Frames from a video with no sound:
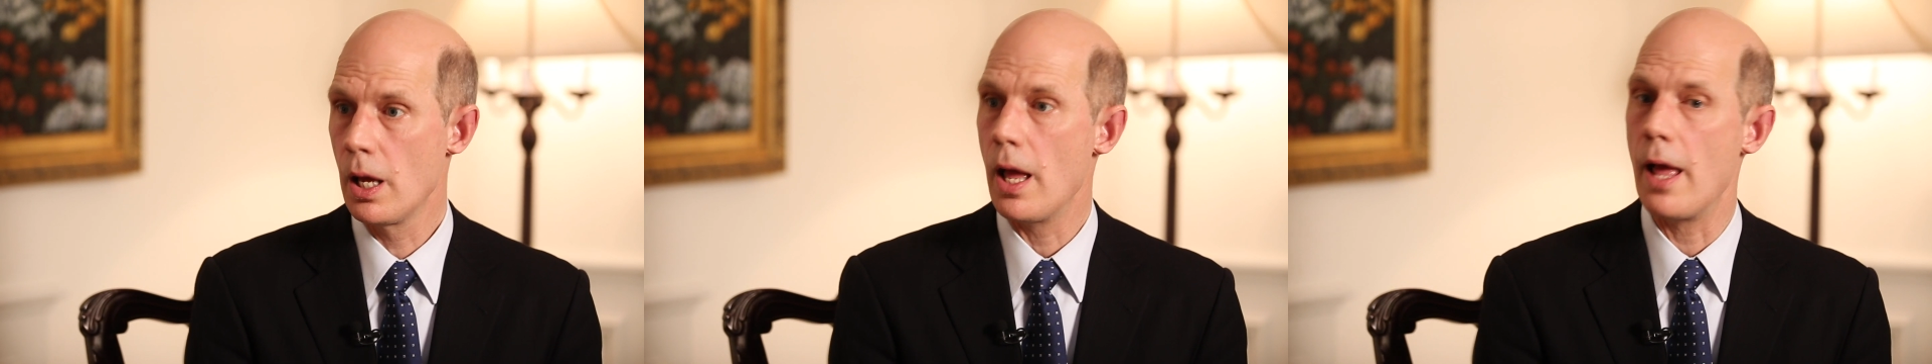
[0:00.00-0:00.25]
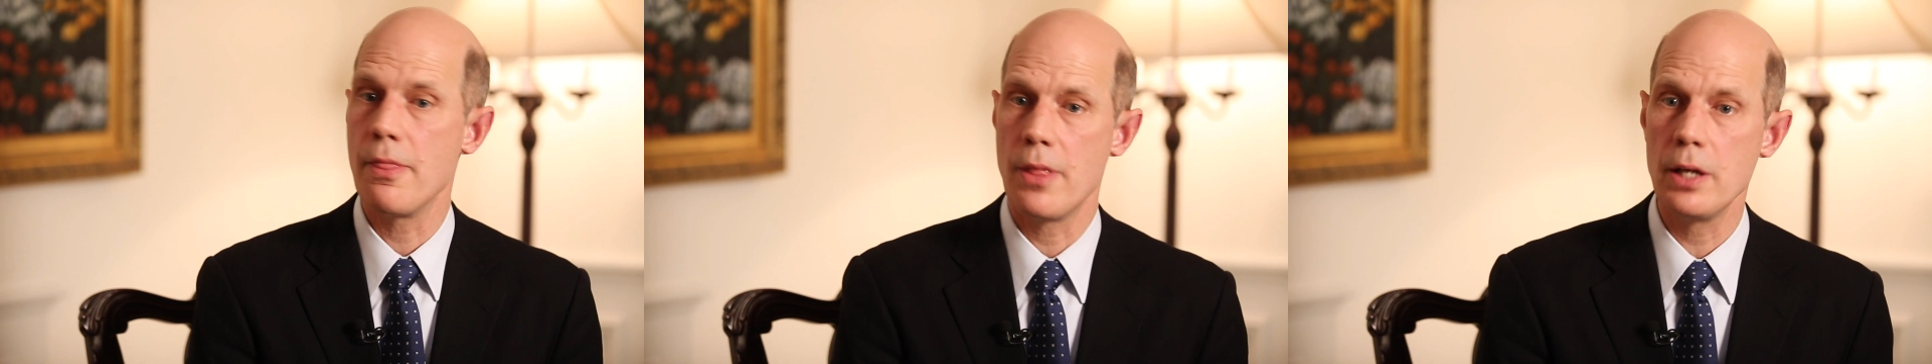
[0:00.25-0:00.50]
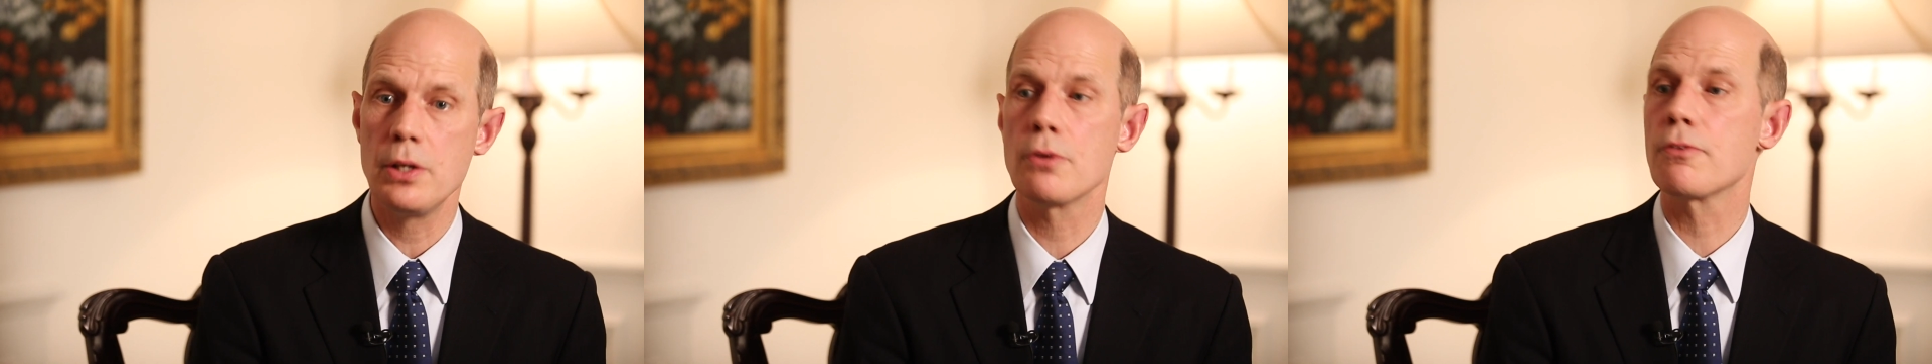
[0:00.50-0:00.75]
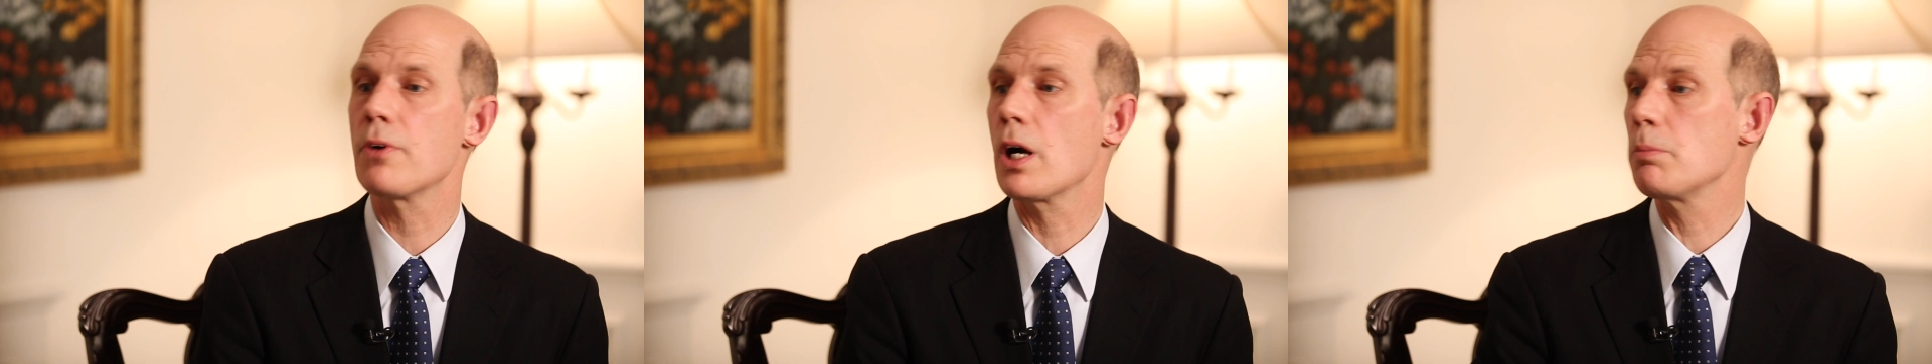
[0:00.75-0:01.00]
and then you're
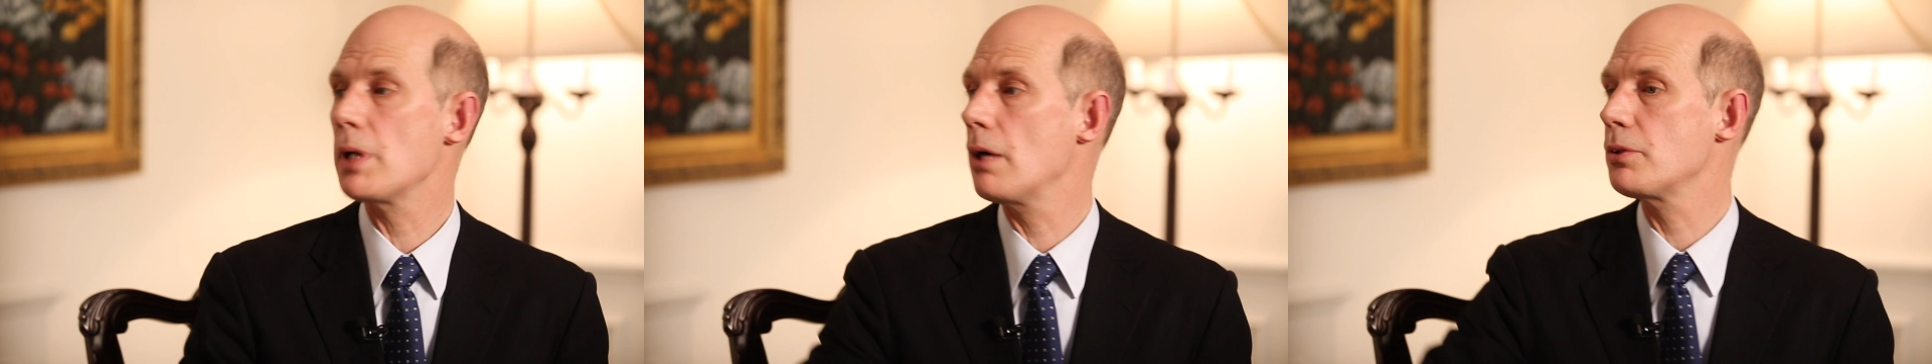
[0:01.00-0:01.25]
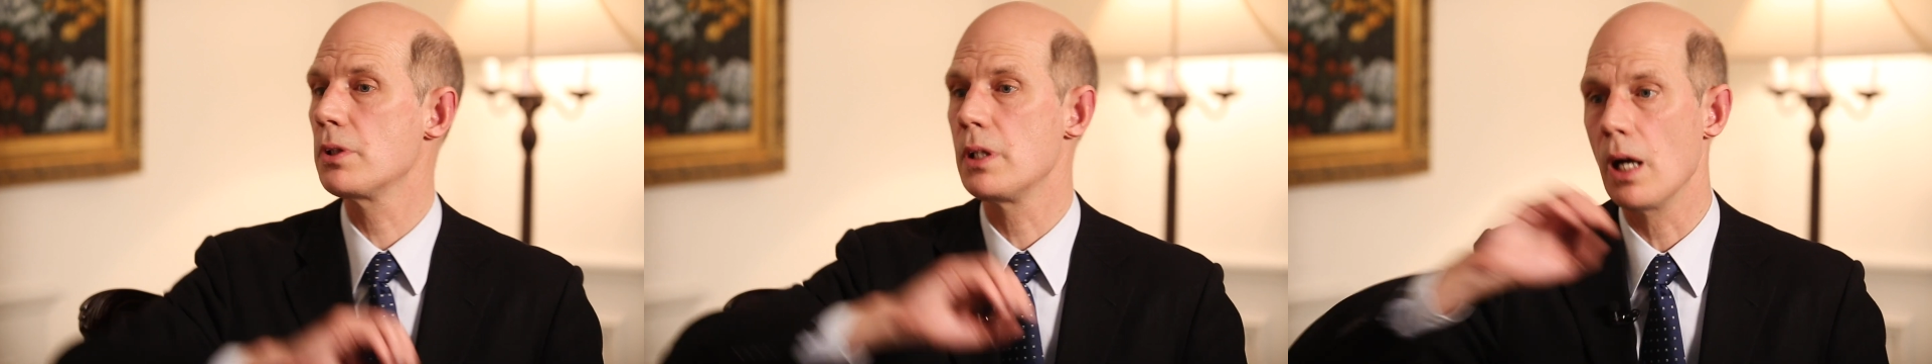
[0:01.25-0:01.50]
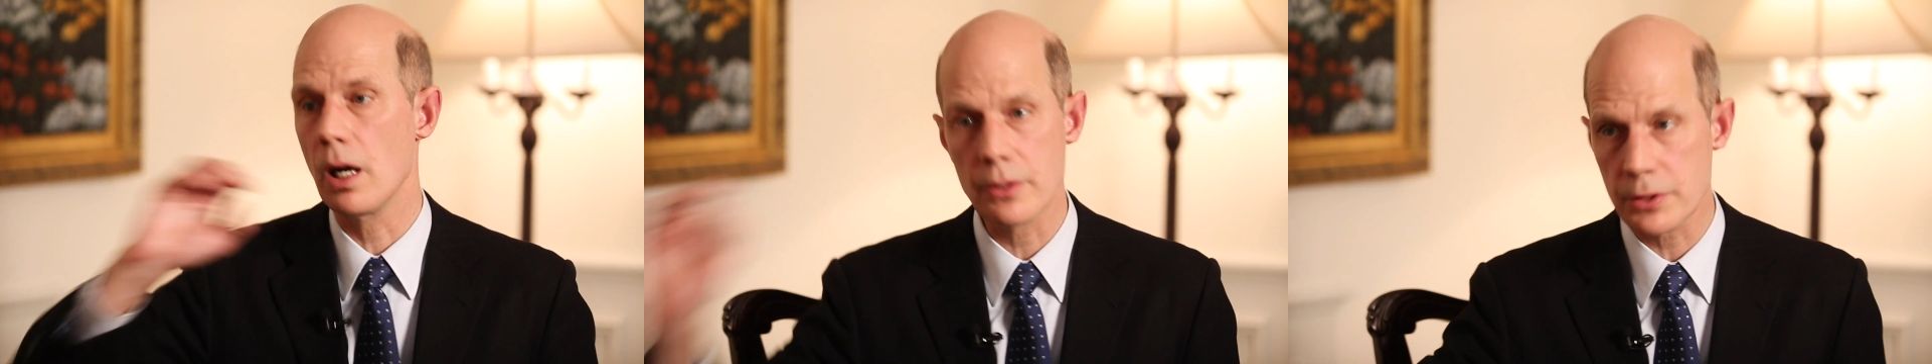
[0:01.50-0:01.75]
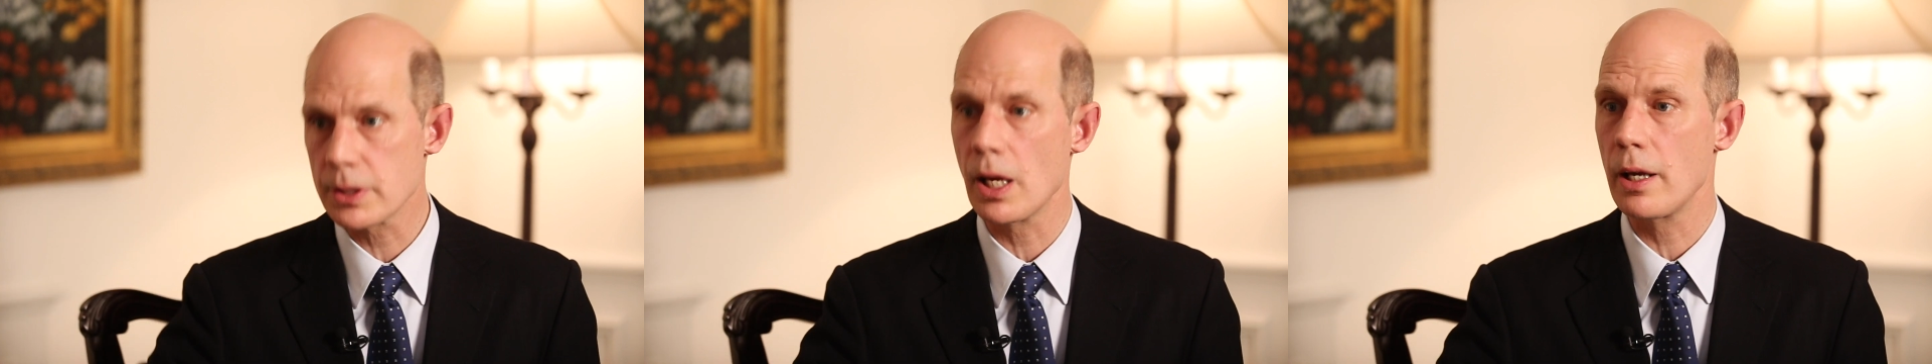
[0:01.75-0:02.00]
farmed out to the
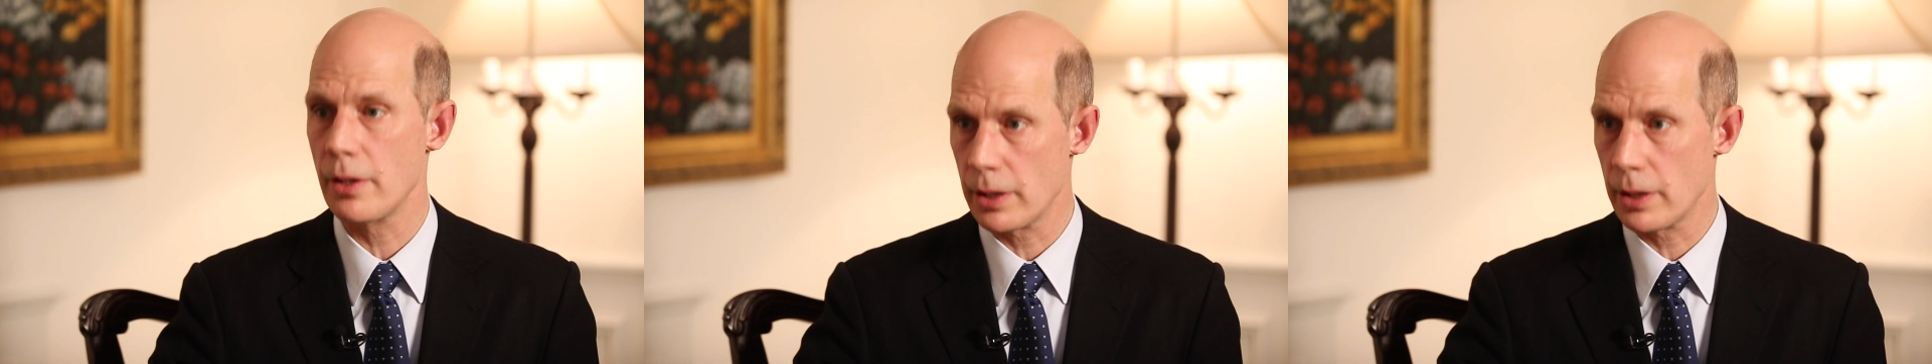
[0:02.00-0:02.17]
other side of